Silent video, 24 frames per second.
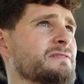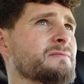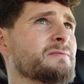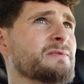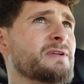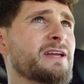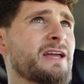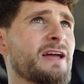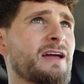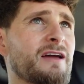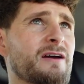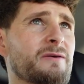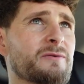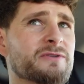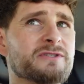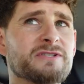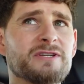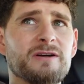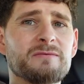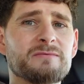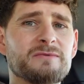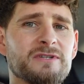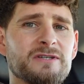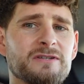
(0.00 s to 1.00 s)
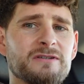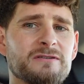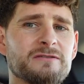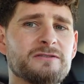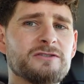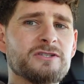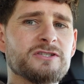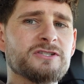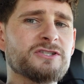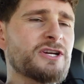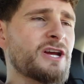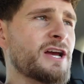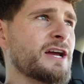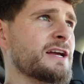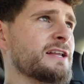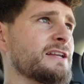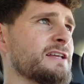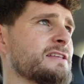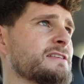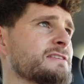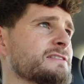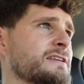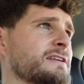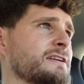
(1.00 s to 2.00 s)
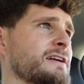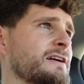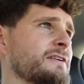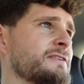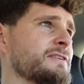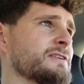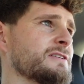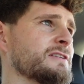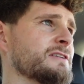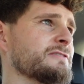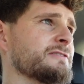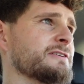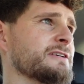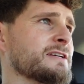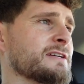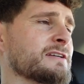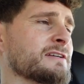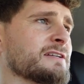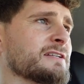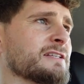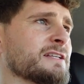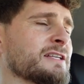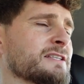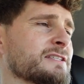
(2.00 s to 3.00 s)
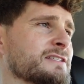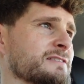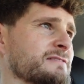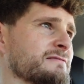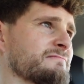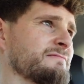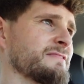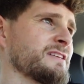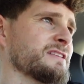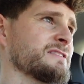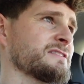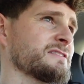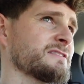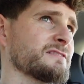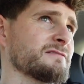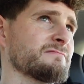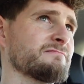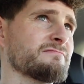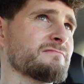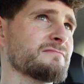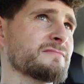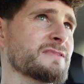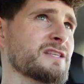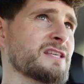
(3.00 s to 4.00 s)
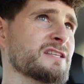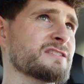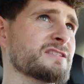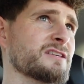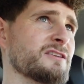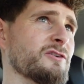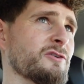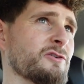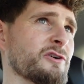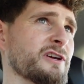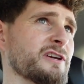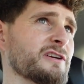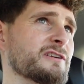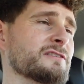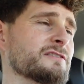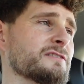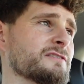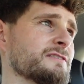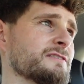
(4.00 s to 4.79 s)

Like, hey, what's up, dude? Just checking in, see how you're doing. That's annoying.